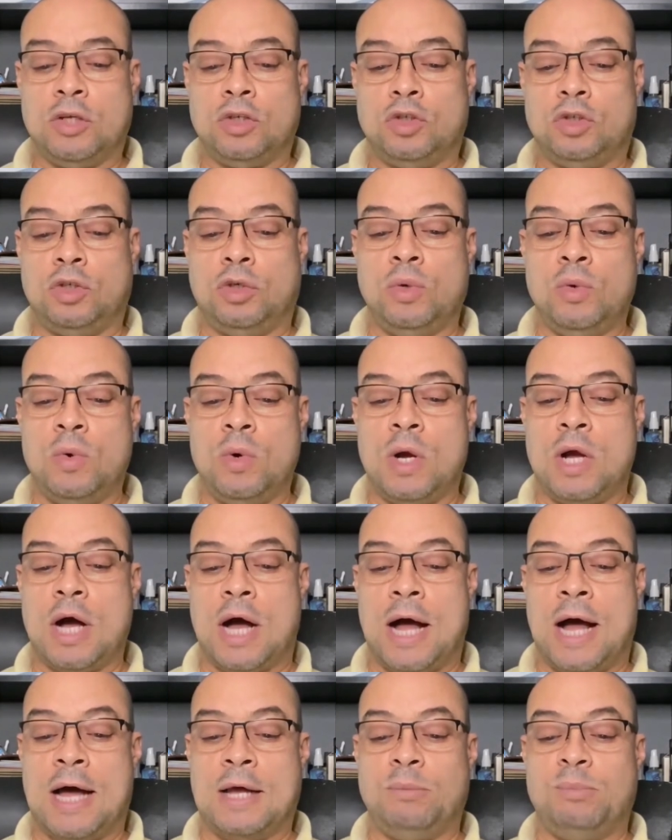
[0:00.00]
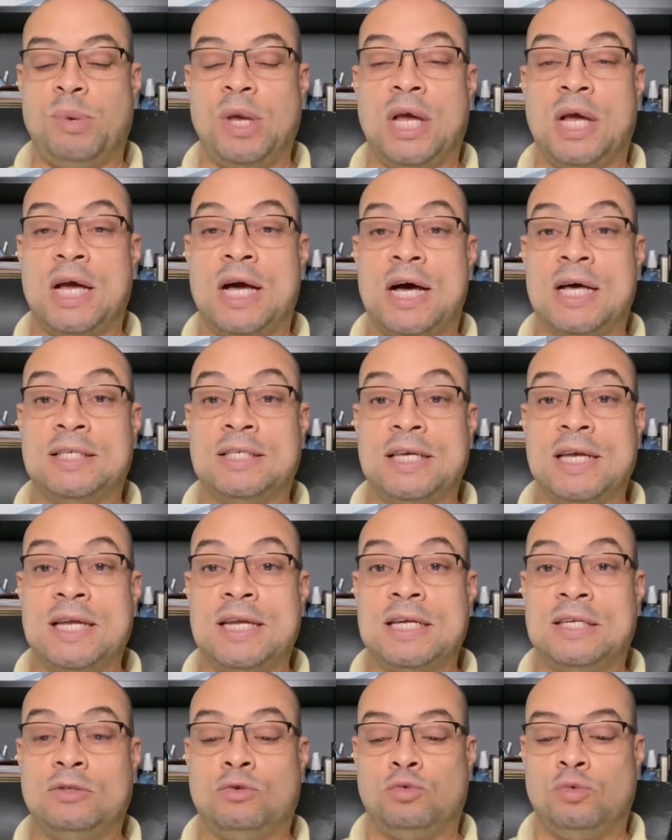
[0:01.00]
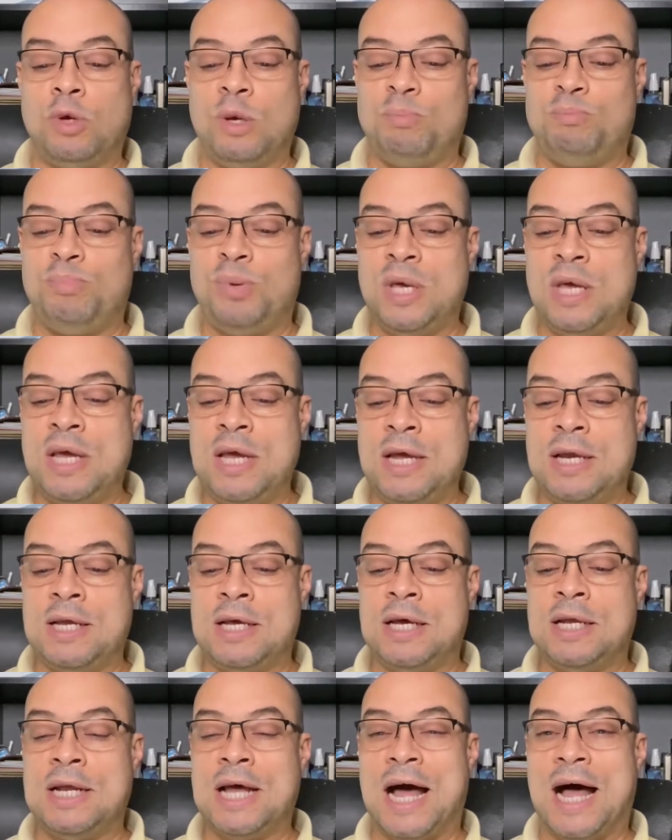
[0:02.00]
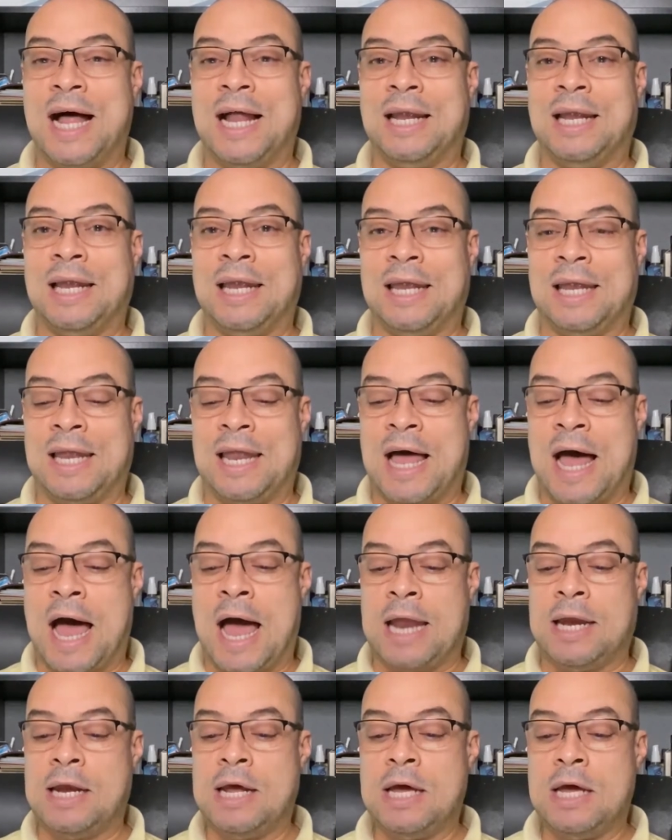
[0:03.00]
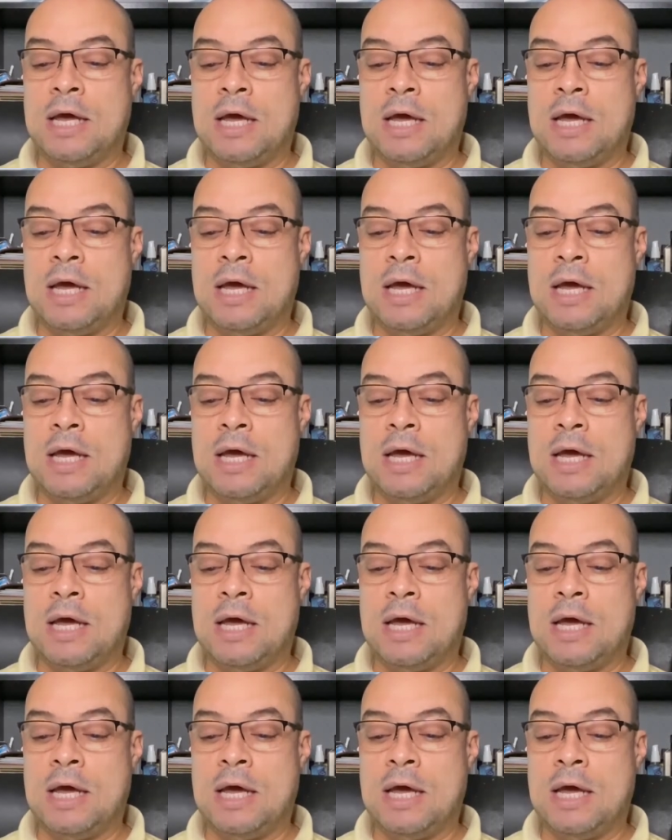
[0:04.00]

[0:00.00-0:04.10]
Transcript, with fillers: to God because it is repeated a lot